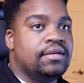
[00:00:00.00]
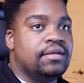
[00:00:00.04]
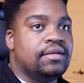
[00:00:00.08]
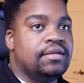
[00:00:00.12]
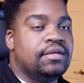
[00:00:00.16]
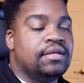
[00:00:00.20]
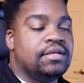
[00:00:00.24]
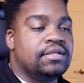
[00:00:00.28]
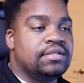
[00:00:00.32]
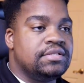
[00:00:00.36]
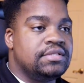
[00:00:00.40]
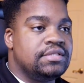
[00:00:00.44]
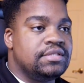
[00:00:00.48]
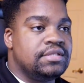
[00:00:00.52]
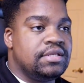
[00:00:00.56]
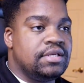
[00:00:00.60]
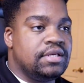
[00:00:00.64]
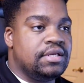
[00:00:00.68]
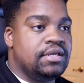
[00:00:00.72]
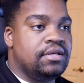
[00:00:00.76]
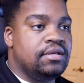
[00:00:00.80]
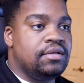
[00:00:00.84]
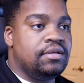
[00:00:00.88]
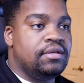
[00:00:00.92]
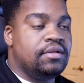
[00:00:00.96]
can
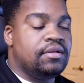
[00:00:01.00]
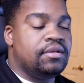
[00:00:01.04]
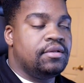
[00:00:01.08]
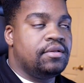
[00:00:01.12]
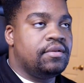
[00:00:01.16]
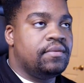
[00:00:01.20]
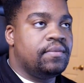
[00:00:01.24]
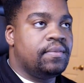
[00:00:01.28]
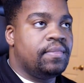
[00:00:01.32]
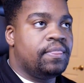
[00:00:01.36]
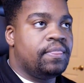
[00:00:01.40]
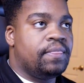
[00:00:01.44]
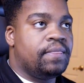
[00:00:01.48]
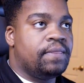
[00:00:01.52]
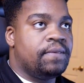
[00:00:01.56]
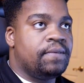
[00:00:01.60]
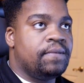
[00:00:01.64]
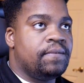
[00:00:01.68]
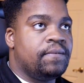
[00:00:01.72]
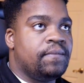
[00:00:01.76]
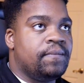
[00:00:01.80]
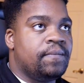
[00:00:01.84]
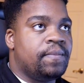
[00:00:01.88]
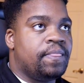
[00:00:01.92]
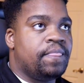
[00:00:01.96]
see,
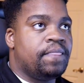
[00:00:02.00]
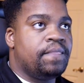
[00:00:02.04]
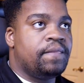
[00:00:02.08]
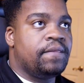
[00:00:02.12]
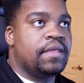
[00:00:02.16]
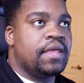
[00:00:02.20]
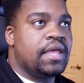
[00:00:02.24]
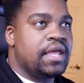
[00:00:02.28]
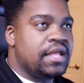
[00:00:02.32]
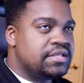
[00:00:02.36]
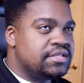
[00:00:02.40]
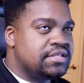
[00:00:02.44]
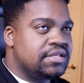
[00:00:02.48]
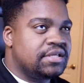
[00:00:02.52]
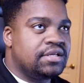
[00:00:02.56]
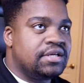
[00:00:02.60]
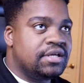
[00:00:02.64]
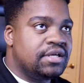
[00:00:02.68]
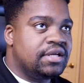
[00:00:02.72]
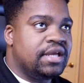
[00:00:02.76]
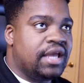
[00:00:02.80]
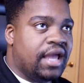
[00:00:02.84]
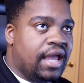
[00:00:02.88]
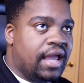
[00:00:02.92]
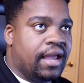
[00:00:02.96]
it's a good
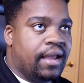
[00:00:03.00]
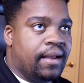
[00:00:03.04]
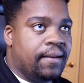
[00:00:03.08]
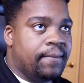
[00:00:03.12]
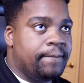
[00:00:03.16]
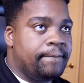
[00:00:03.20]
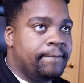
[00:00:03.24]
game,